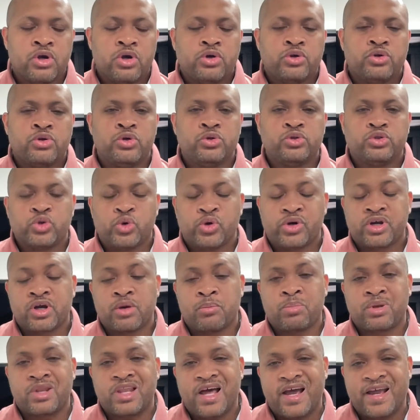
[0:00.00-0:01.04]
due to a
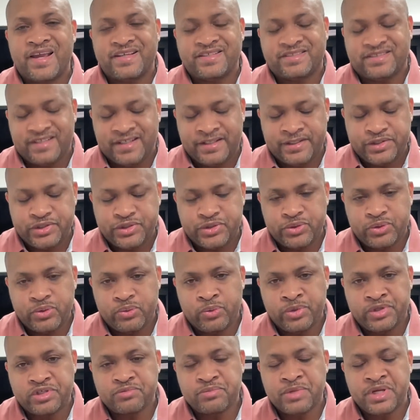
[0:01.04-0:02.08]
compliance issue,
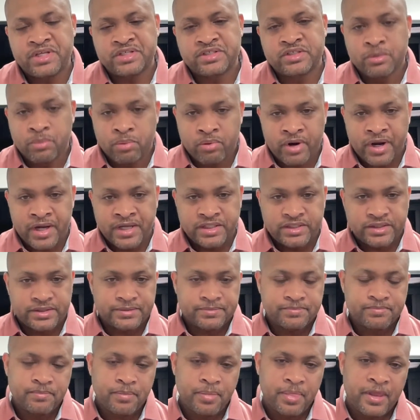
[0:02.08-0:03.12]
which means the price
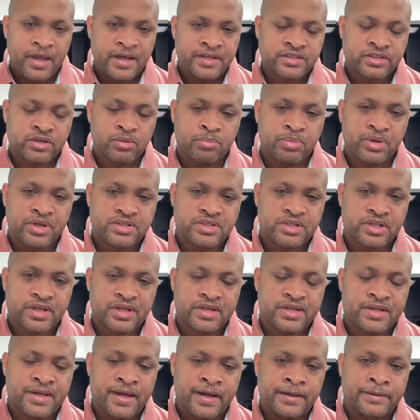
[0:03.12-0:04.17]
has
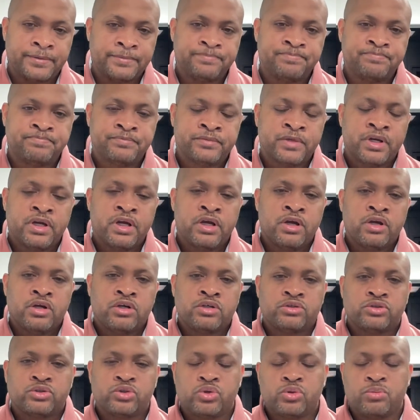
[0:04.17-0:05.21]
capitulated down
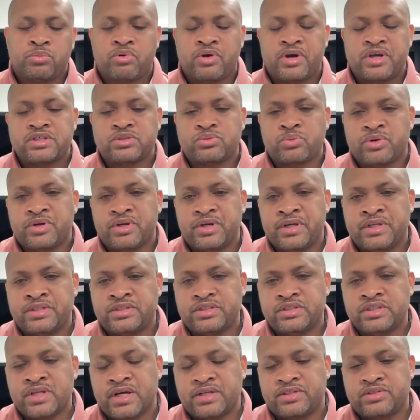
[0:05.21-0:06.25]
to a price where it's
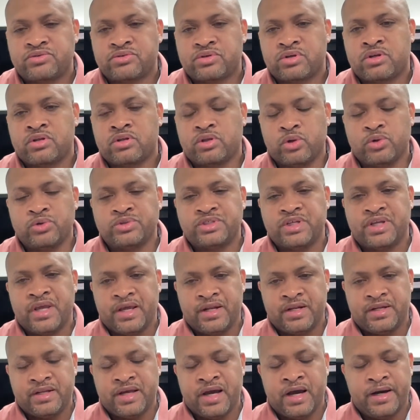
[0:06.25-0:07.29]
not closing at
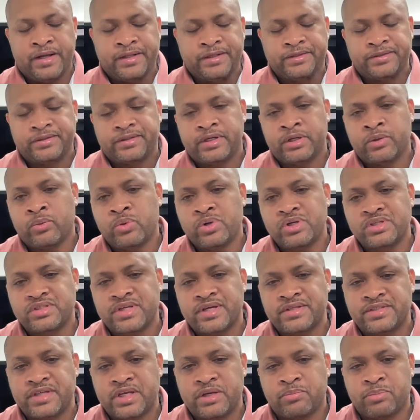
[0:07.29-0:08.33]
$1. And once that
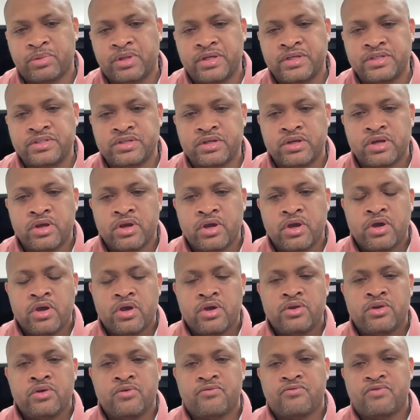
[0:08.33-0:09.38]
takes place,
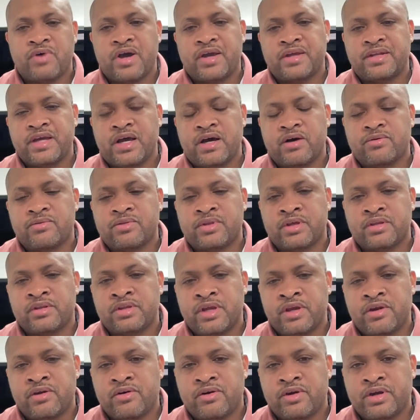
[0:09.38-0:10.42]
you find out that
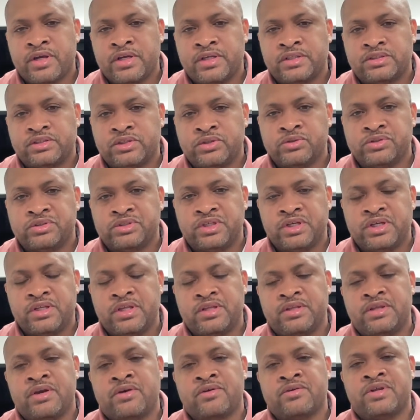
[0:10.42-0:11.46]
you'll see that
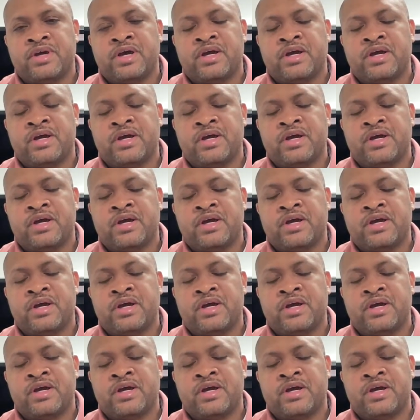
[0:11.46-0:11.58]
they're